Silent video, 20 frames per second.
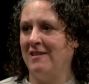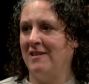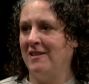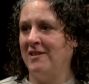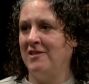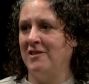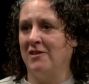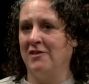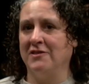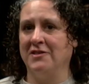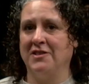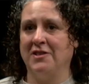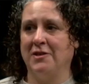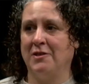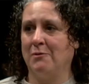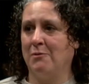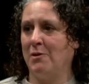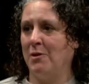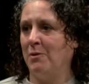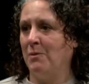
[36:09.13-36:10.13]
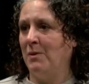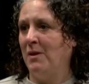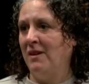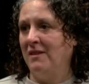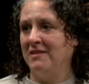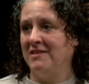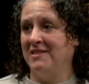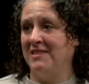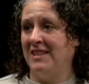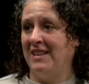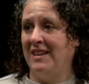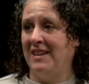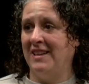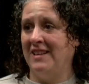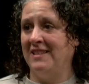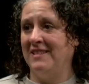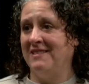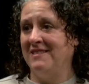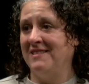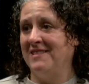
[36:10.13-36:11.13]
adults in the real world
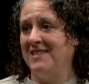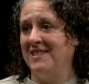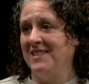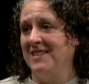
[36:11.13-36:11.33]
and